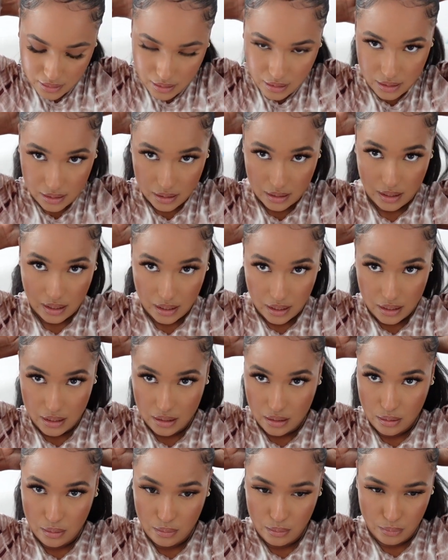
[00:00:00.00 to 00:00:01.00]
and
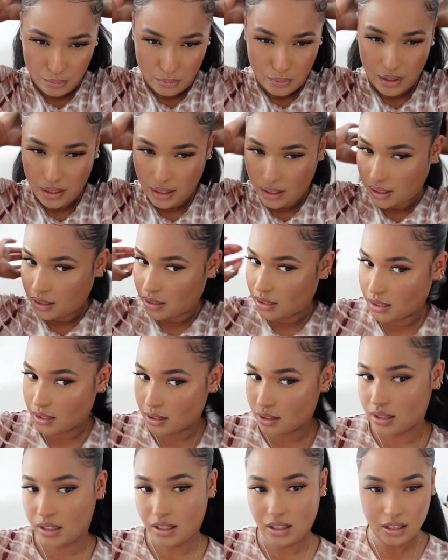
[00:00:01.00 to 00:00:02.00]
then we
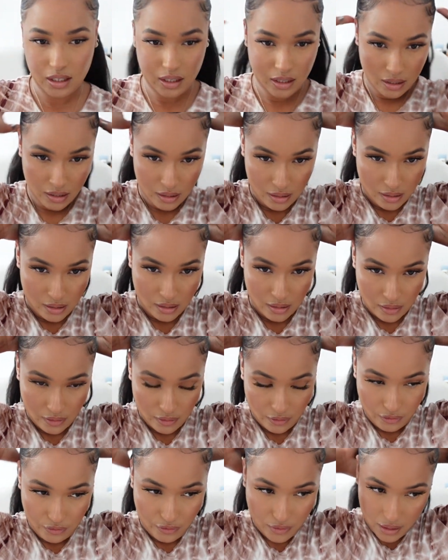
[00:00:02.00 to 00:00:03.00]
literally
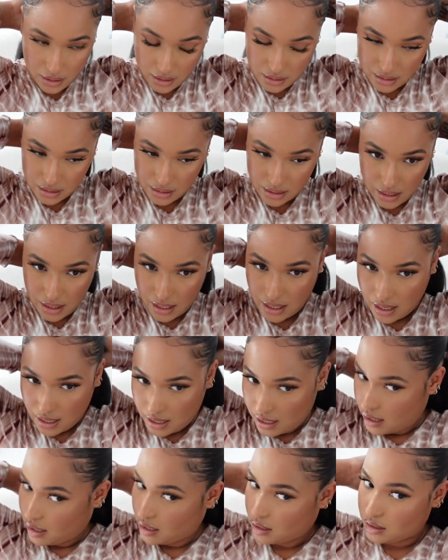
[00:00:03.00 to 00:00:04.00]
fix the
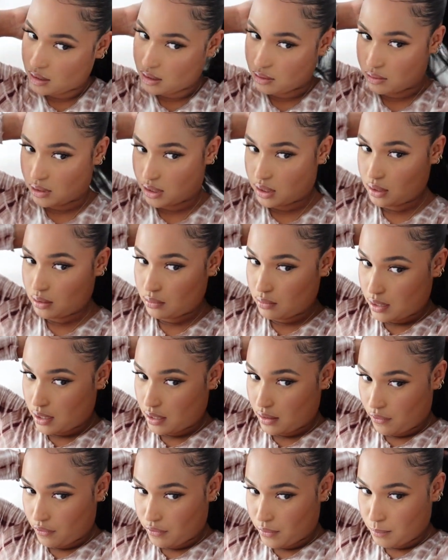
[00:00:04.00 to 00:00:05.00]
hair so this way
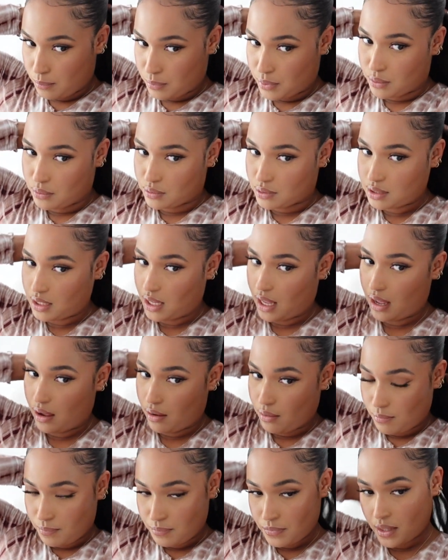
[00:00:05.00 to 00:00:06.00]
nothing pokes
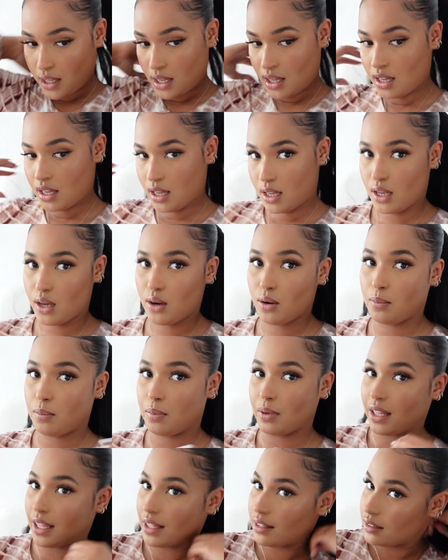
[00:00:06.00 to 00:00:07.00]
out it all
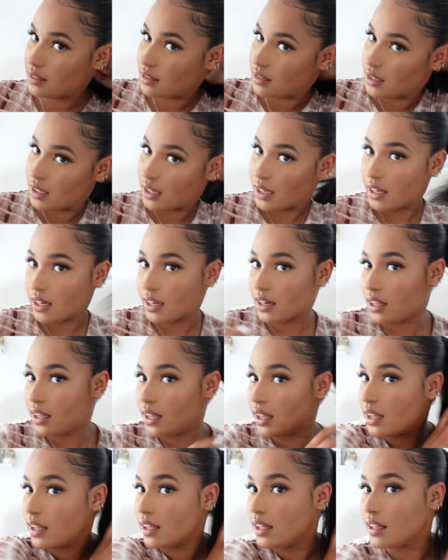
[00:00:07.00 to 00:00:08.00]
blends in
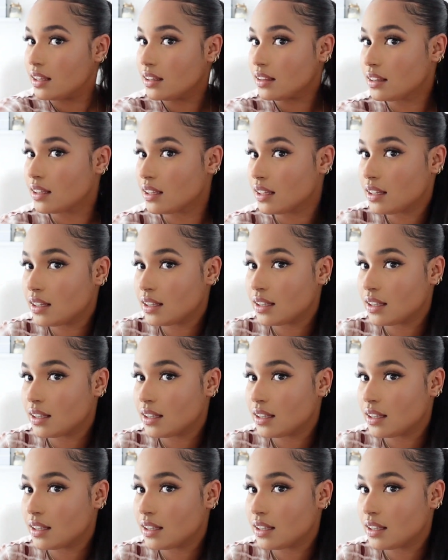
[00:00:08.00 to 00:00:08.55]
and